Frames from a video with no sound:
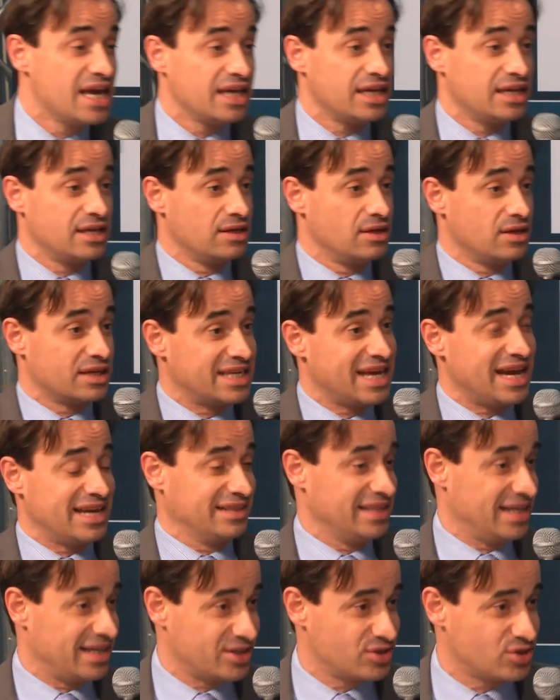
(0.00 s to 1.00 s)
In
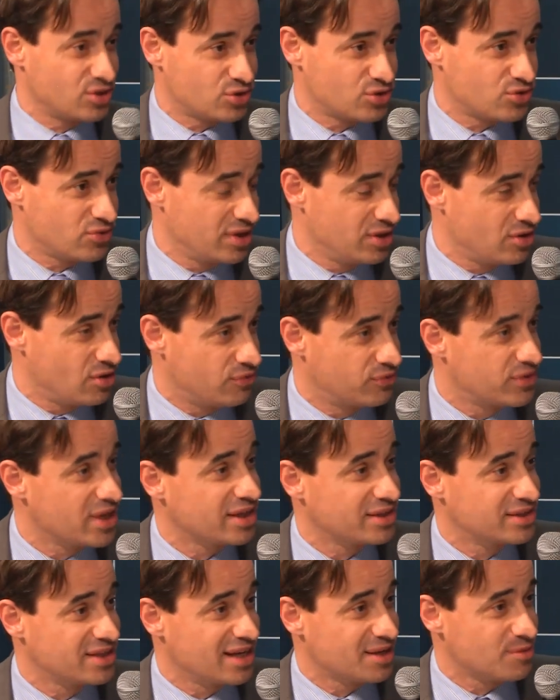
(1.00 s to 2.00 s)
cardiac surgery of
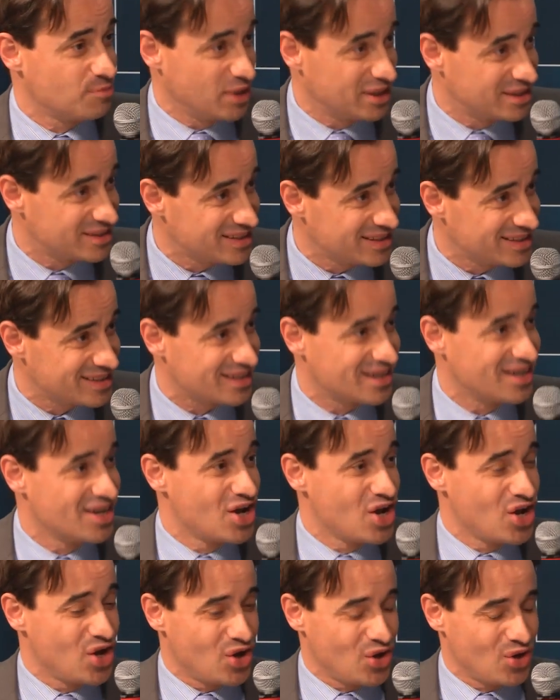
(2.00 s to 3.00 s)
cardiac medicine,
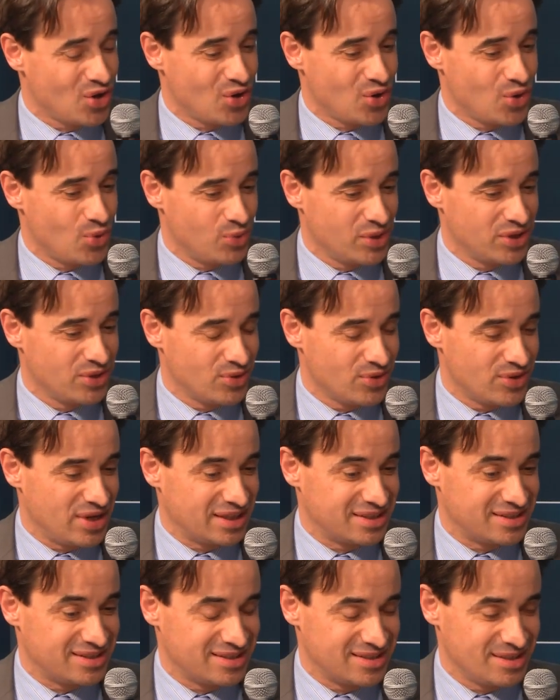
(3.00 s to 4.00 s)
we know
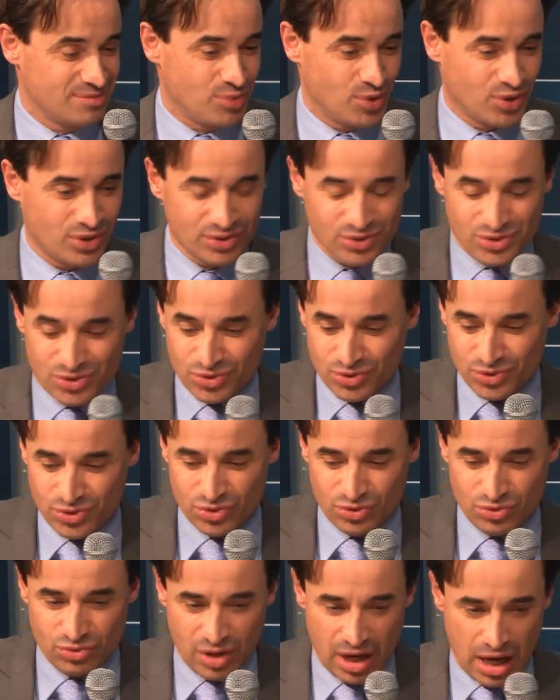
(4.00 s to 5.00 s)
that it's important to
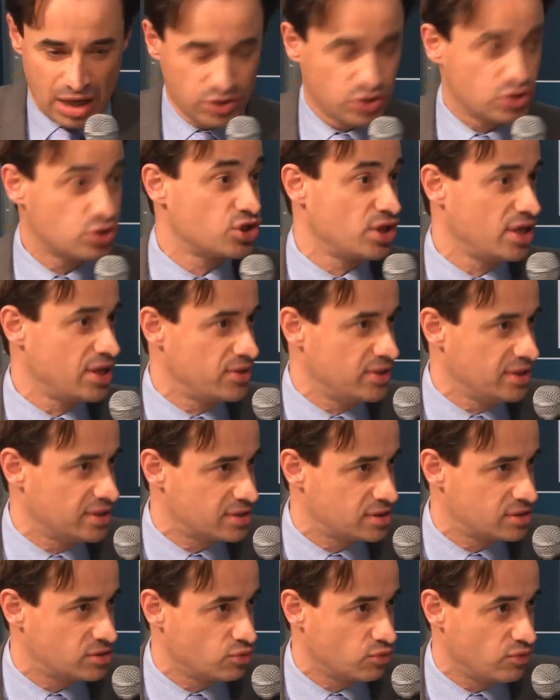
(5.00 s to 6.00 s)
do
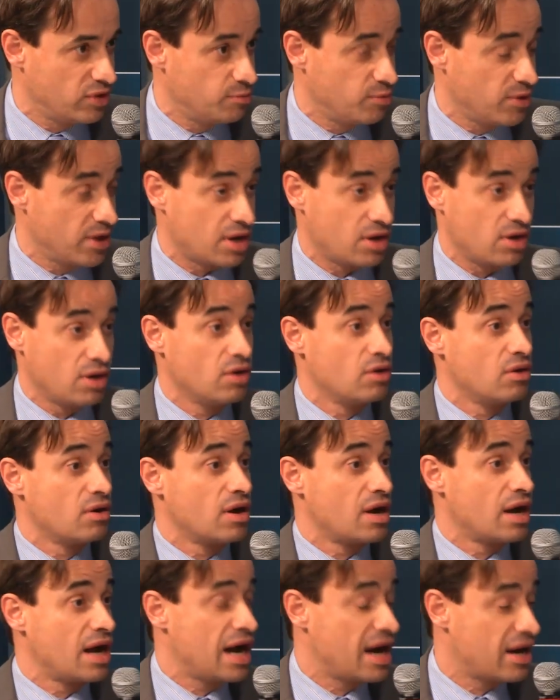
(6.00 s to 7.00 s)
angiogenesis to repair
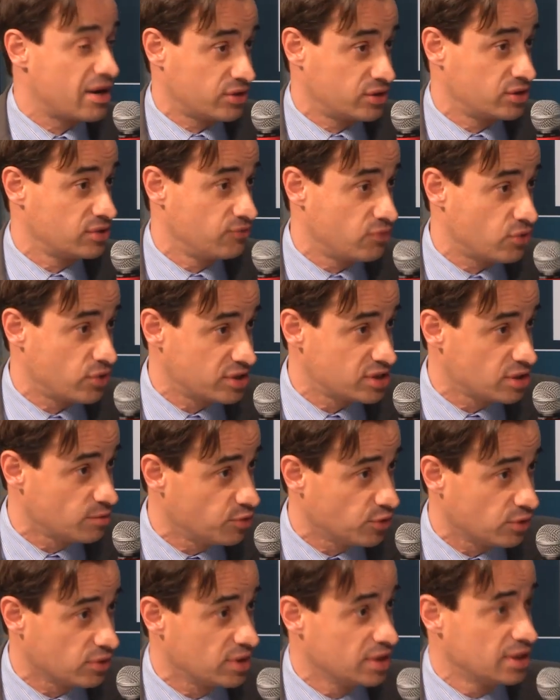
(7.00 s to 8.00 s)
a heart, for example.